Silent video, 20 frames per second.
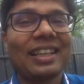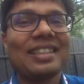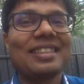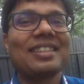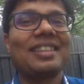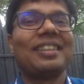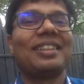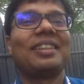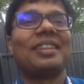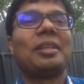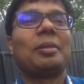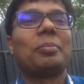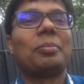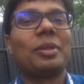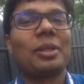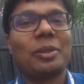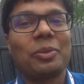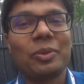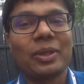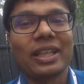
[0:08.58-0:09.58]
is the
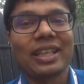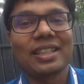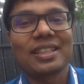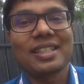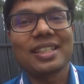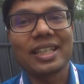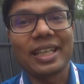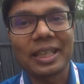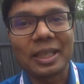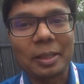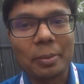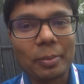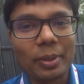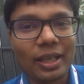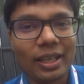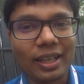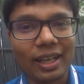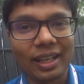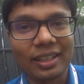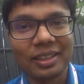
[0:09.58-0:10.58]
number of wickets taken
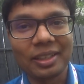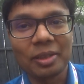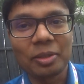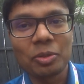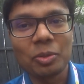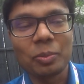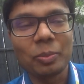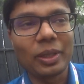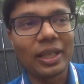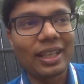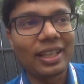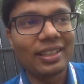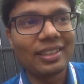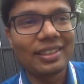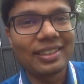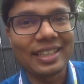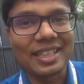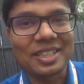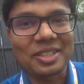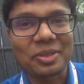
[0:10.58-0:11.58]
by Anil Kumble
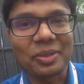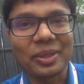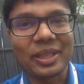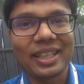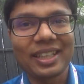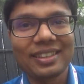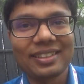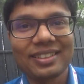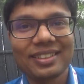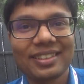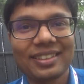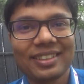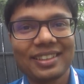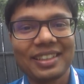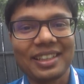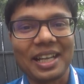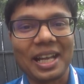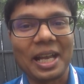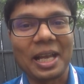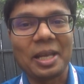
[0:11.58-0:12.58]
in Test cricket.
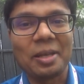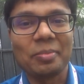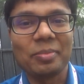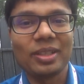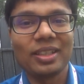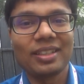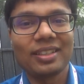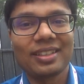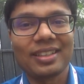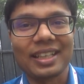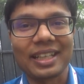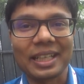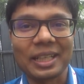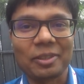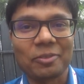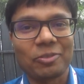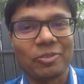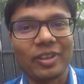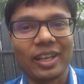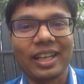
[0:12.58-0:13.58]
I am a
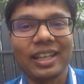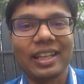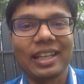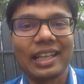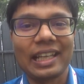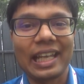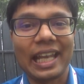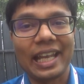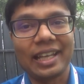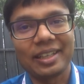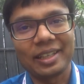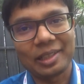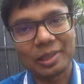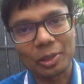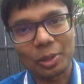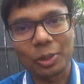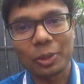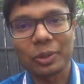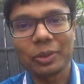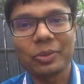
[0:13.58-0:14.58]
cricket fan. I edit
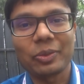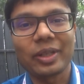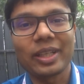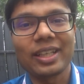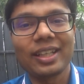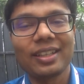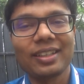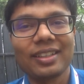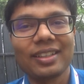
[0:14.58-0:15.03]
lot on cricket.